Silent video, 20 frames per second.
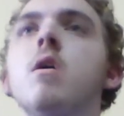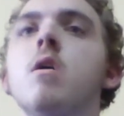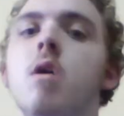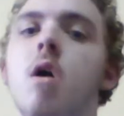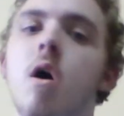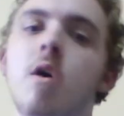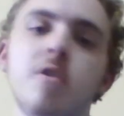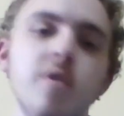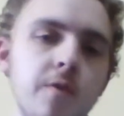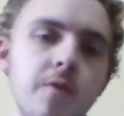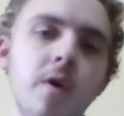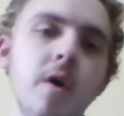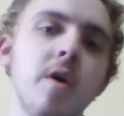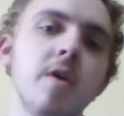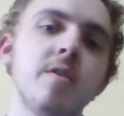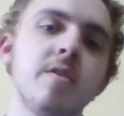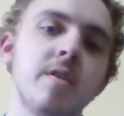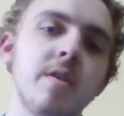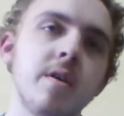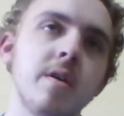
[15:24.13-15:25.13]
I was
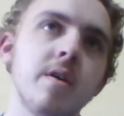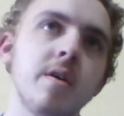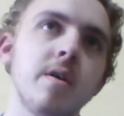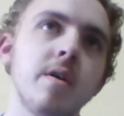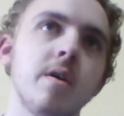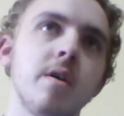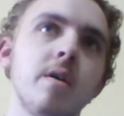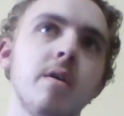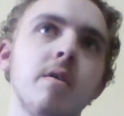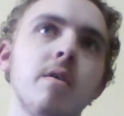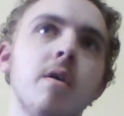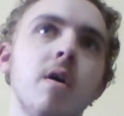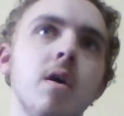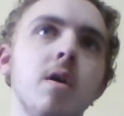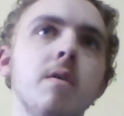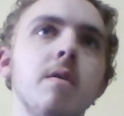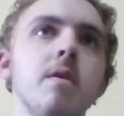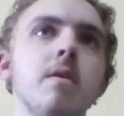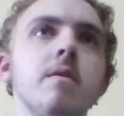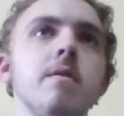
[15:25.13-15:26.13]
first. I
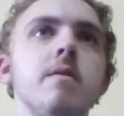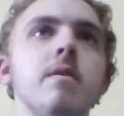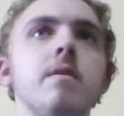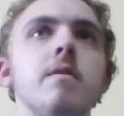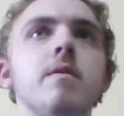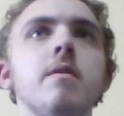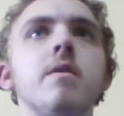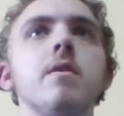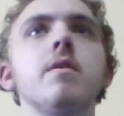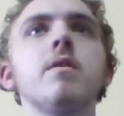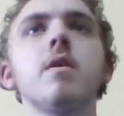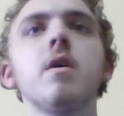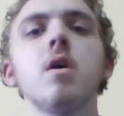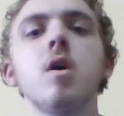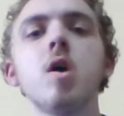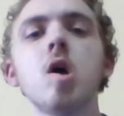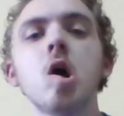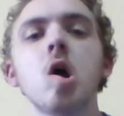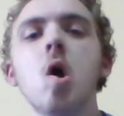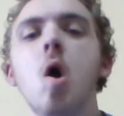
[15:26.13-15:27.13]

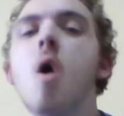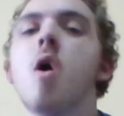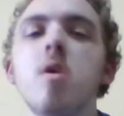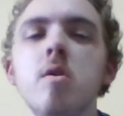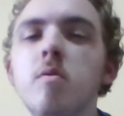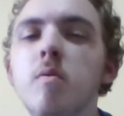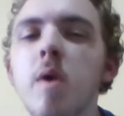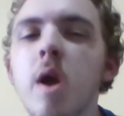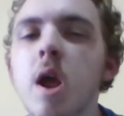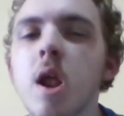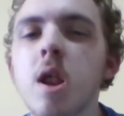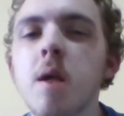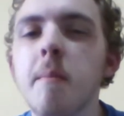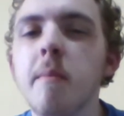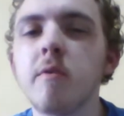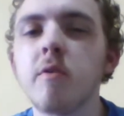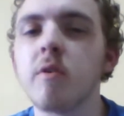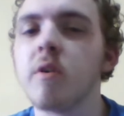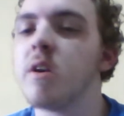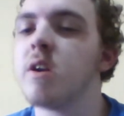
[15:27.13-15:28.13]
was really
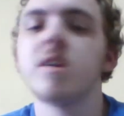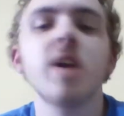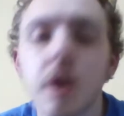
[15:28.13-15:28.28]
Mr.